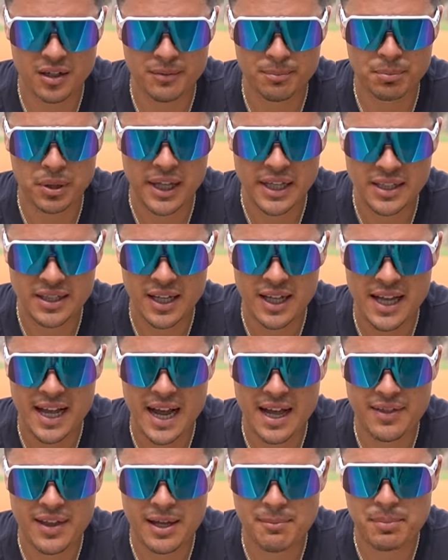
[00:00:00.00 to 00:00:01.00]
plate,
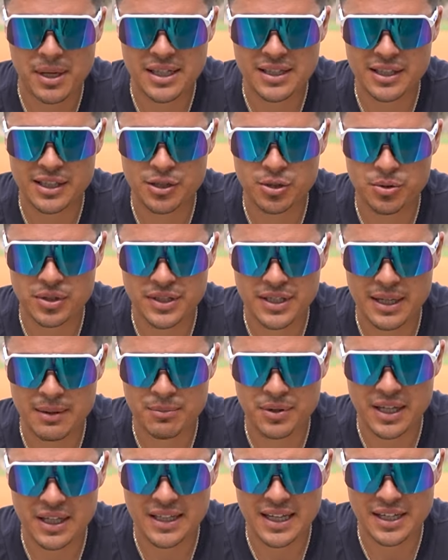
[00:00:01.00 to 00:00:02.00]
and then basically do the same
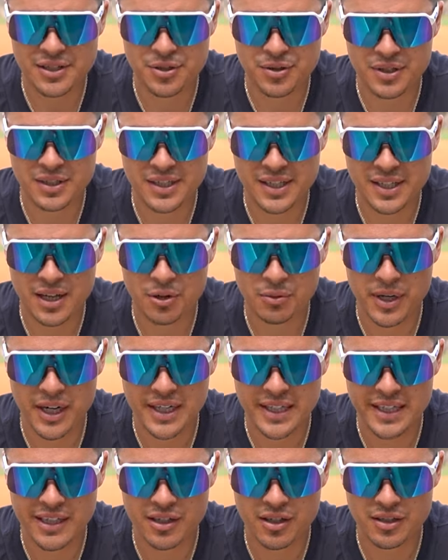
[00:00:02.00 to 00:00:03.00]
thing. And as you can tell
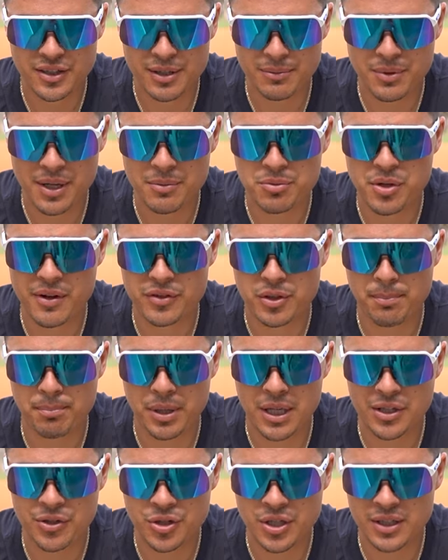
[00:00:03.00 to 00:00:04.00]
right here, sometimes you have to
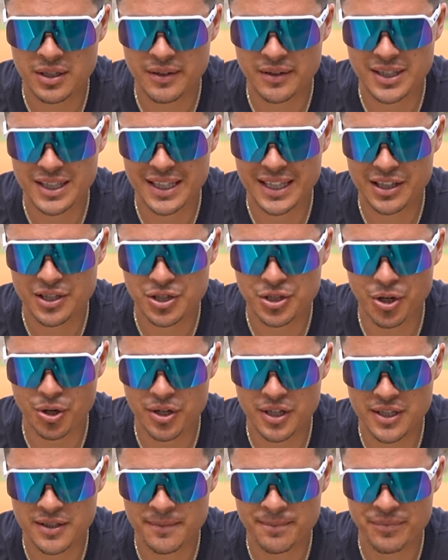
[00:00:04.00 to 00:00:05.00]
pinch it to get
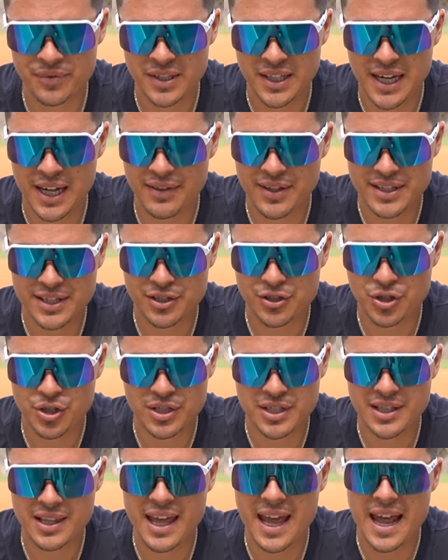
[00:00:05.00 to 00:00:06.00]
started. And this is
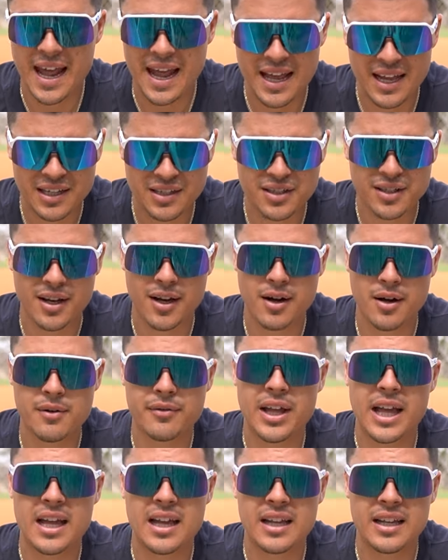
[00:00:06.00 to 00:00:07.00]
just the end of
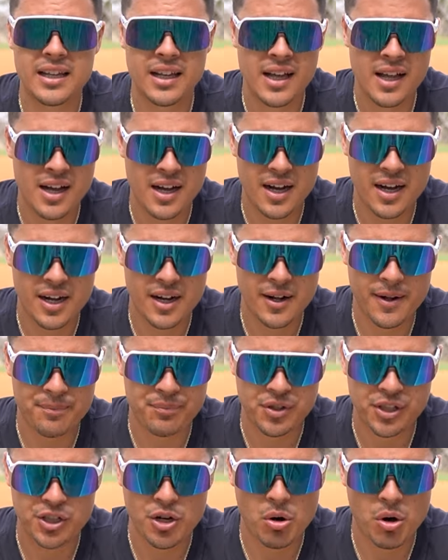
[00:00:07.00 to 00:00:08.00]
a
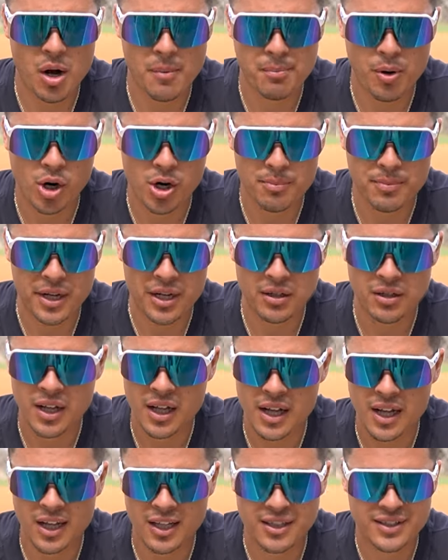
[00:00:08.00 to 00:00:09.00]
barbell.
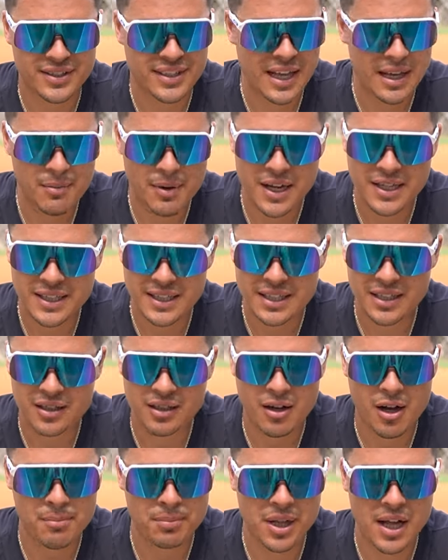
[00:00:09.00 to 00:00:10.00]
Same idea
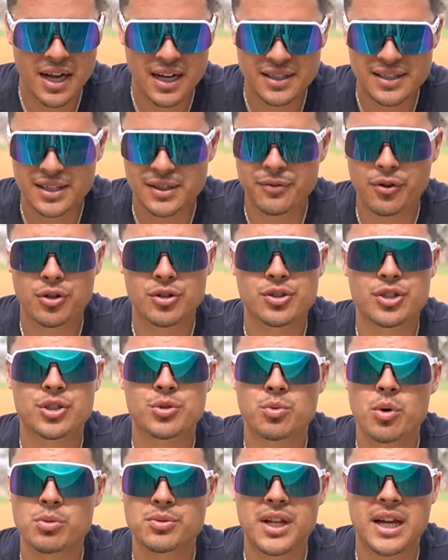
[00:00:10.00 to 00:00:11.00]
applies as far as just
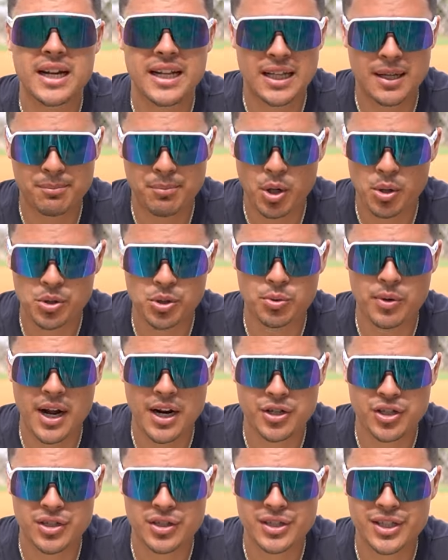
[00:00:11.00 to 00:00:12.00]
rotating it both
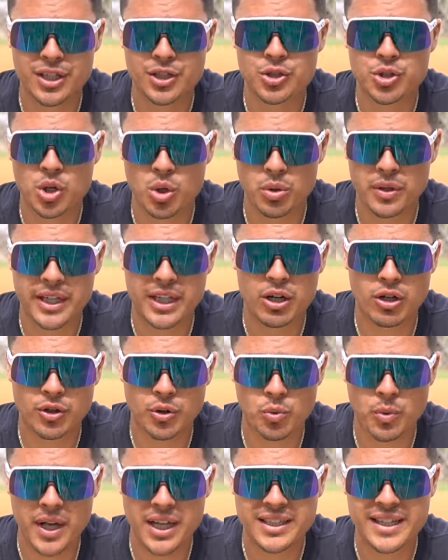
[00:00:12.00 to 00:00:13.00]
directions, controlling it on the
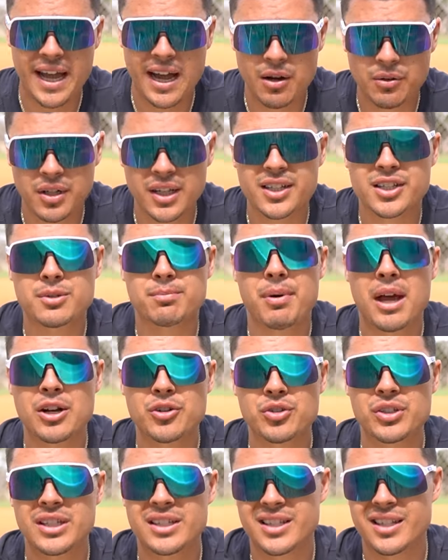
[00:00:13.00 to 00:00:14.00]
way down,
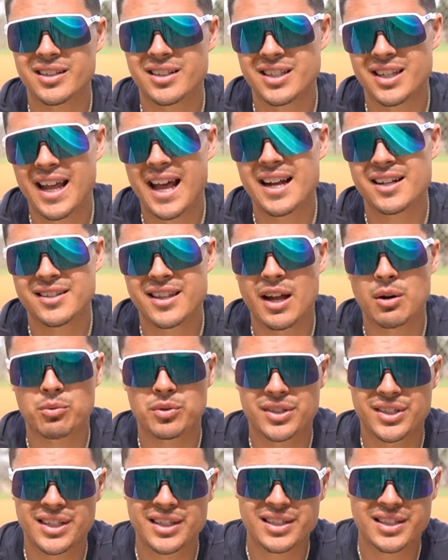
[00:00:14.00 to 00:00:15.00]
especially since it has that
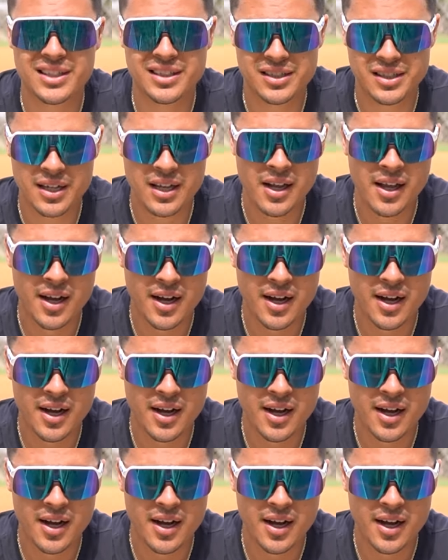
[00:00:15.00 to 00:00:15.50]
resistance,